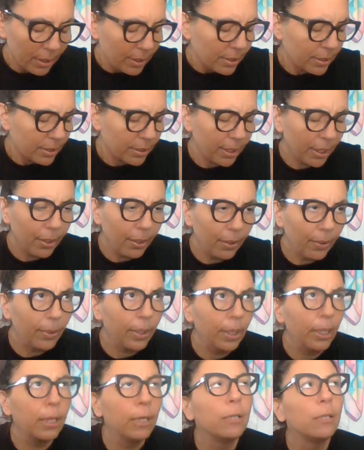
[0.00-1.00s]

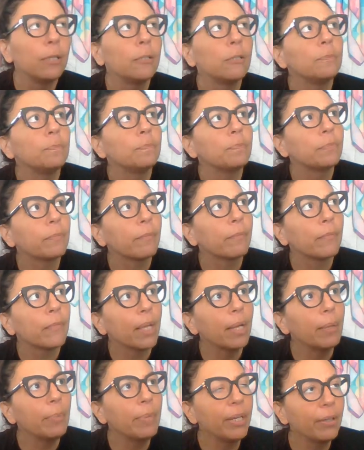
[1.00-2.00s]
So
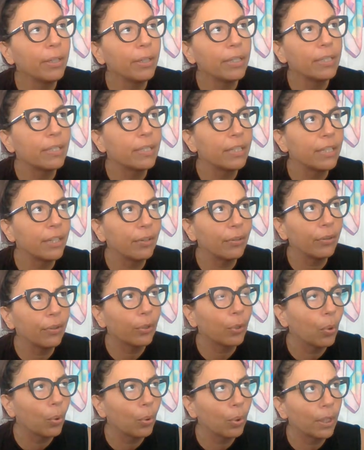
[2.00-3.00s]
I'm hearing steer the
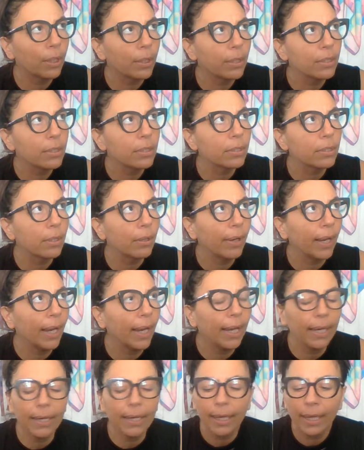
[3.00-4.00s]
course.
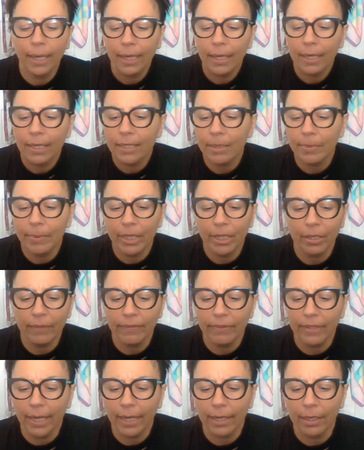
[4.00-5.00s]
Okay. Somebody could
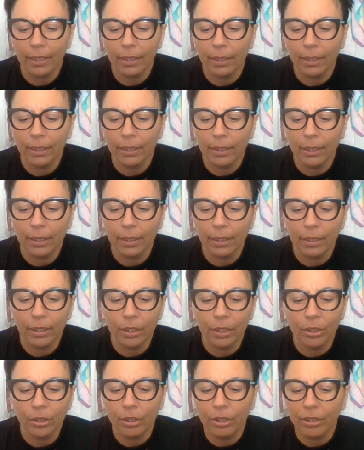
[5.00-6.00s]
have like,
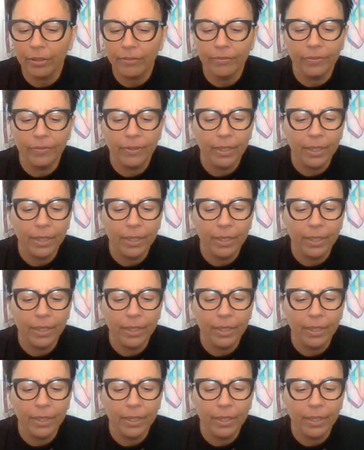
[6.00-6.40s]
you could have